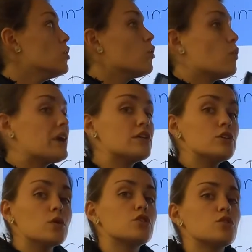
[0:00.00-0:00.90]
When
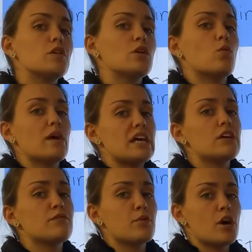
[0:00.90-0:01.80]
you are doing
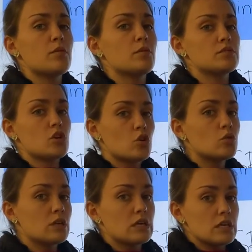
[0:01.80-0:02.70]
wave problems
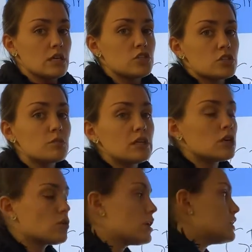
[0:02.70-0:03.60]
only, it should be
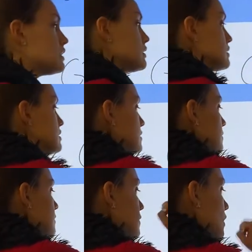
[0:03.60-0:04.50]
in gradients,
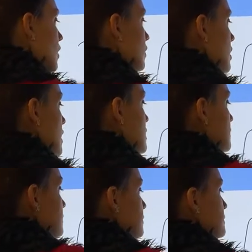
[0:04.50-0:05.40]
all
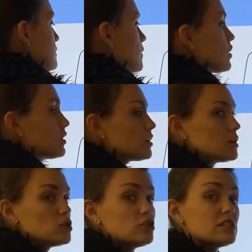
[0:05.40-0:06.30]
right?
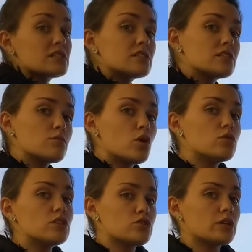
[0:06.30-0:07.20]
This is the mode
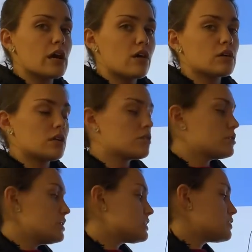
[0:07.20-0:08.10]
that your calculator
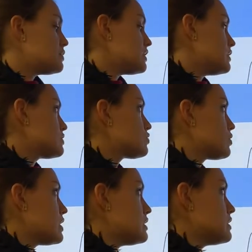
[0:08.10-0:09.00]
needs to be in, is
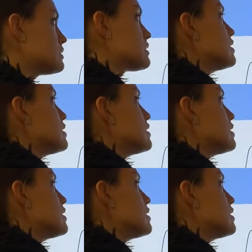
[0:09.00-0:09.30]
gradients.